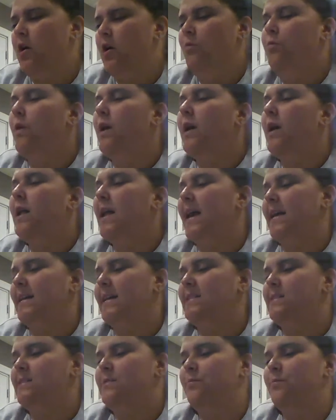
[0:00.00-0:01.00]
What a
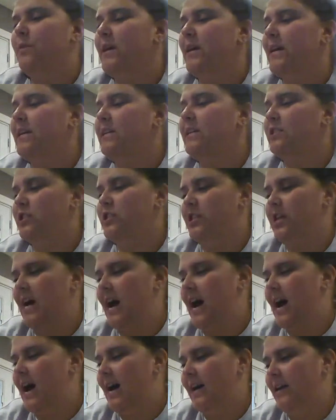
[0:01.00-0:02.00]
sweet
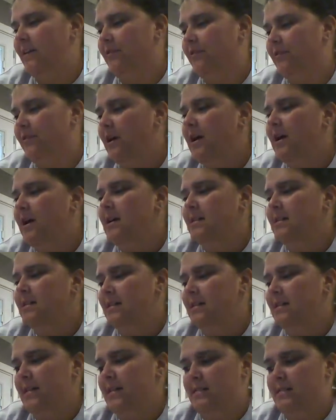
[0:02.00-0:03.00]
child,
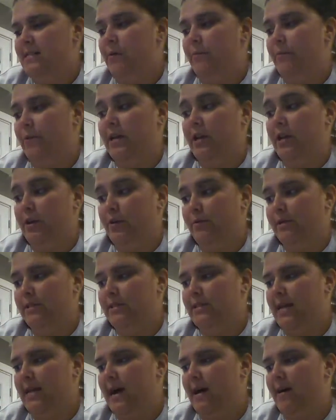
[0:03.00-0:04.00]
said someone new in
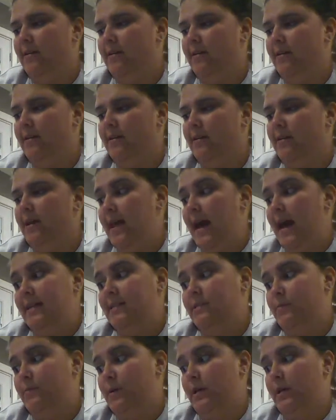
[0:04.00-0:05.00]
town.
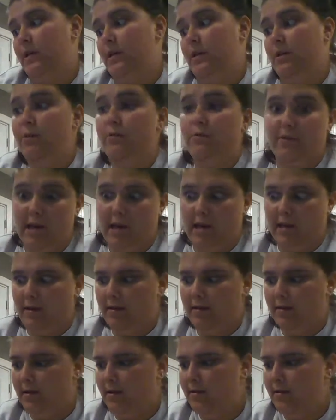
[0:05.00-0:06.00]
That's what you
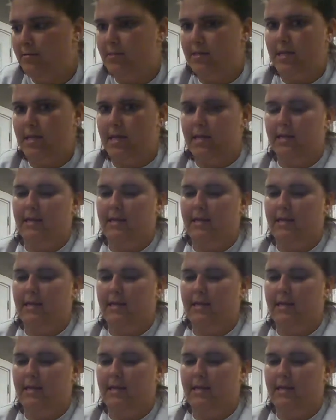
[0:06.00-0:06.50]
think, said a